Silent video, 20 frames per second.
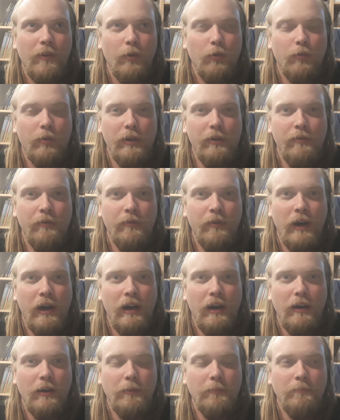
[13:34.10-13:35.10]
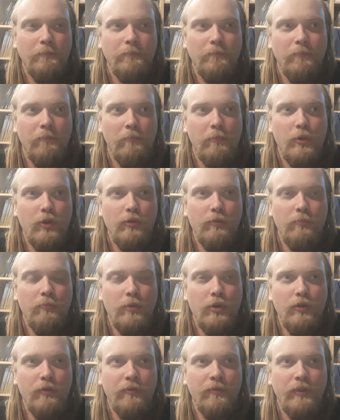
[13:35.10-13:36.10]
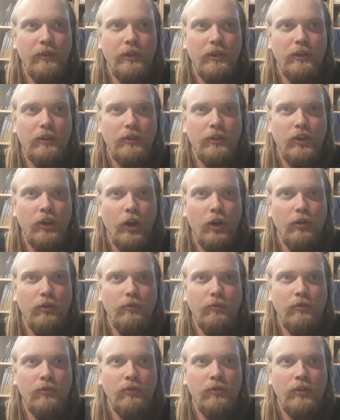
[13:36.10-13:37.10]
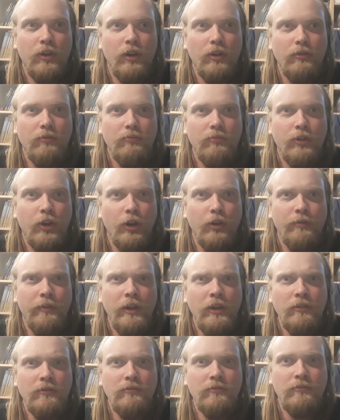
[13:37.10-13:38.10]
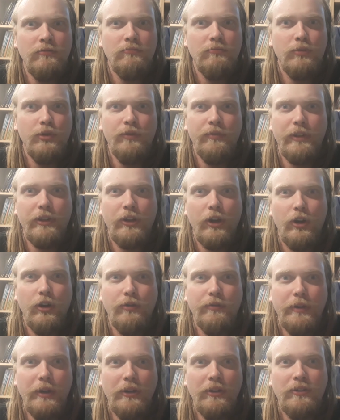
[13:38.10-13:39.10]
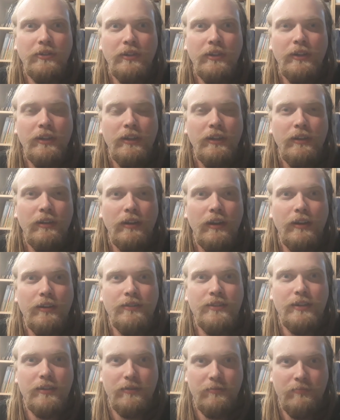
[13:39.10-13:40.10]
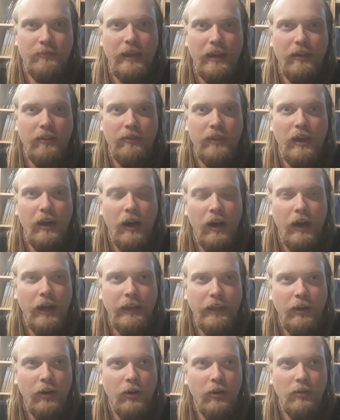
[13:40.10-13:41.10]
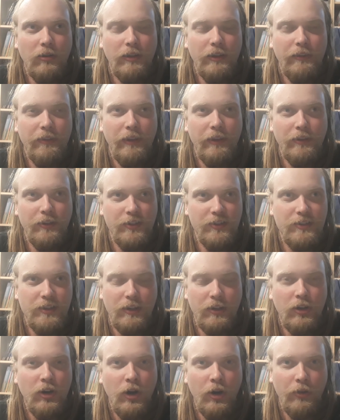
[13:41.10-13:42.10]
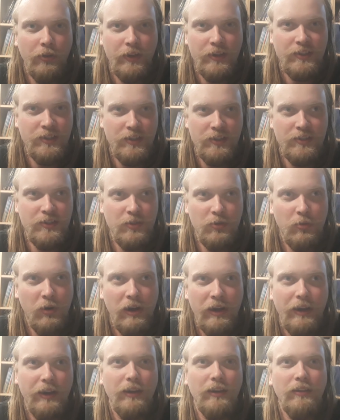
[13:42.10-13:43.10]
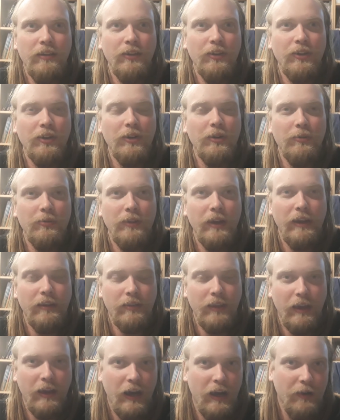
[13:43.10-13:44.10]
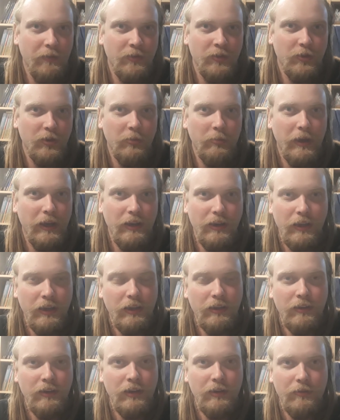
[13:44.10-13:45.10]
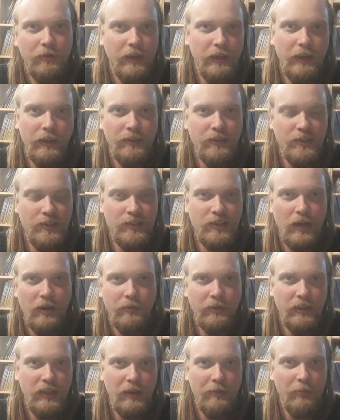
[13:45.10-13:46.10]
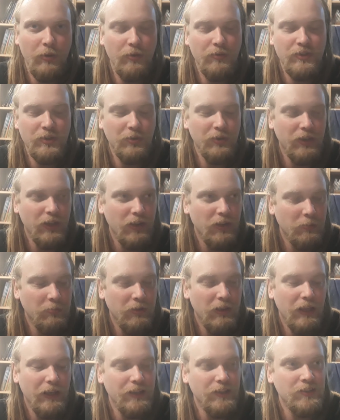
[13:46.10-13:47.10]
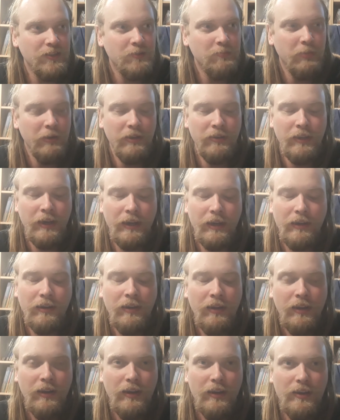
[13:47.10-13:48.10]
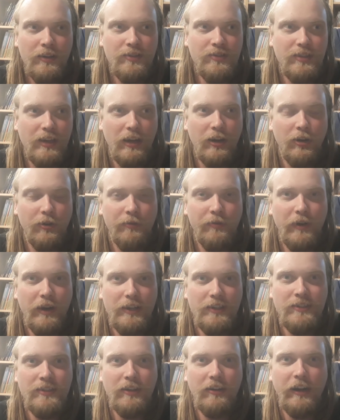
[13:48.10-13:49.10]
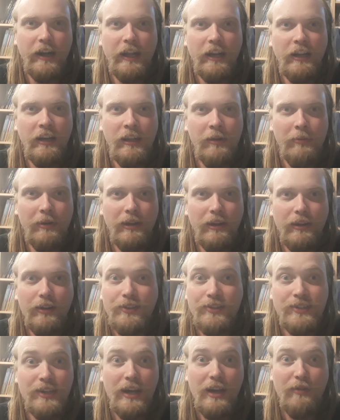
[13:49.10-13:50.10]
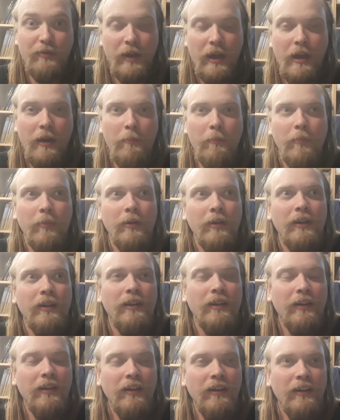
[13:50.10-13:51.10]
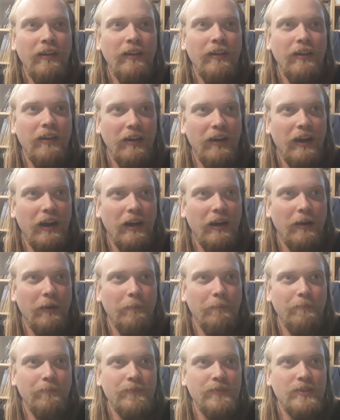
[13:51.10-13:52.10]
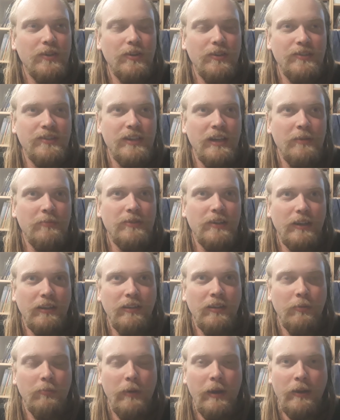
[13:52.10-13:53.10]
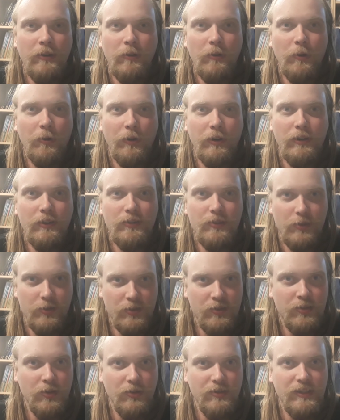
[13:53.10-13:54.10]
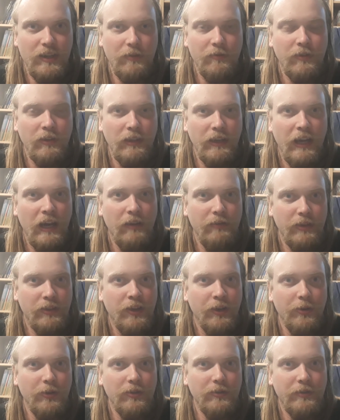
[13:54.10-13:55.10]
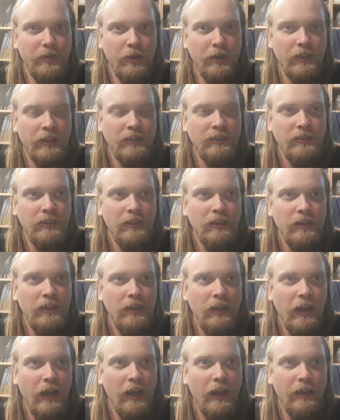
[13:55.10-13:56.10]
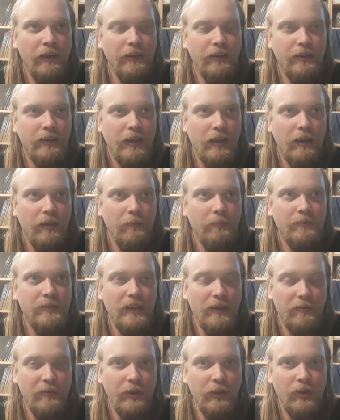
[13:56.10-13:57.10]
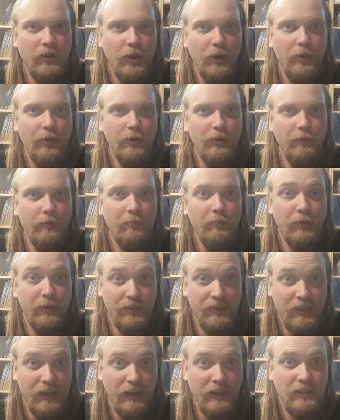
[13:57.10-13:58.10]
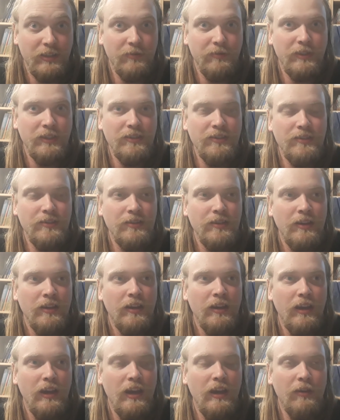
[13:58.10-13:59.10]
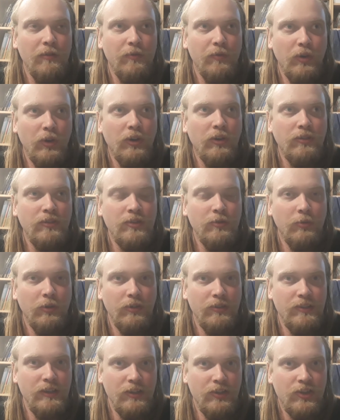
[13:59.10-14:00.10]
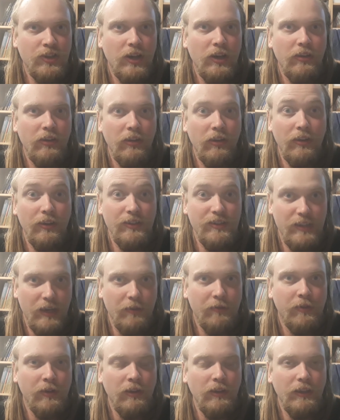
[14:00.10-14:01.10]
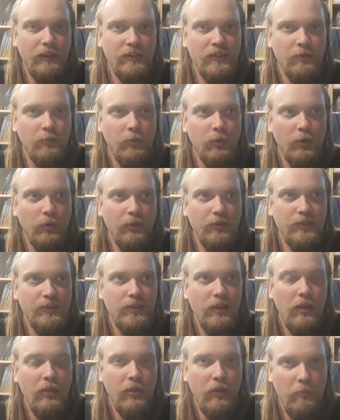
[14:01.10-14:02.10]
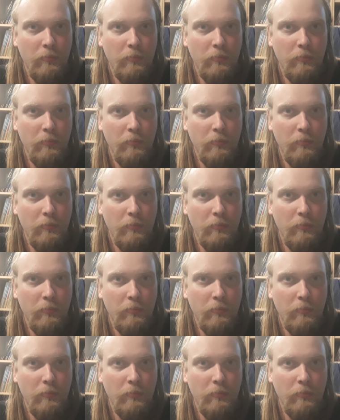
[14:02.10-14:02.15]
ref move the covert, move the covert to their hidey hole, and they're just like, oh, this is the way. They have to remain hidden. If they get discovered, they move to another place, but they sacrifice their anonymity to save him. So it seems like the Mandalorians also definitely have a code of honor and a definite code of protectiveness. If not towards each other, then definitely towards the